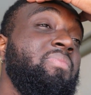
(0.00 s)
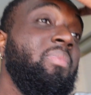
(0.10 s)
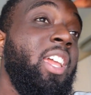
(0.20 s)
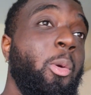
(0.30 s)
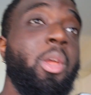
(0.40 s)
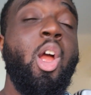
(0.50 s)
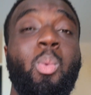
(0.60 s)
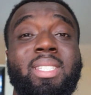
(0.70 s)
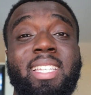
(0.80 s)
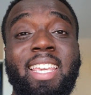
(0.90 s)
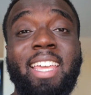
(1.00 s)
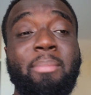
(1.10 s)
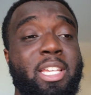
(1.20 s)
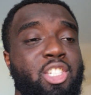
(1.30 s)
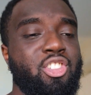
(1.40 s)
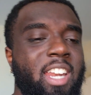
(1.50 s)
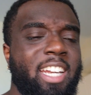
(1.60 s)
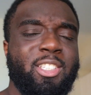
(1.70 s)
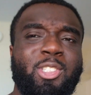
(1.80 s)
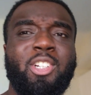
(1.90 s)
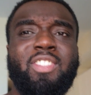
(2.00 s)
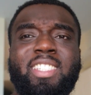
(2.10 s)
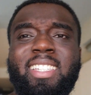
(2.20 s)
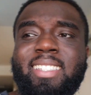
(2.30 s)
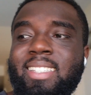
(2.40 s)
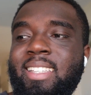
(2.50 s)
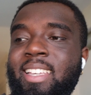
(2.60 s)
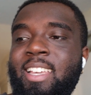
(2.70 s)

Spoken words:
Here we are once again, Manchester United at the start of the season.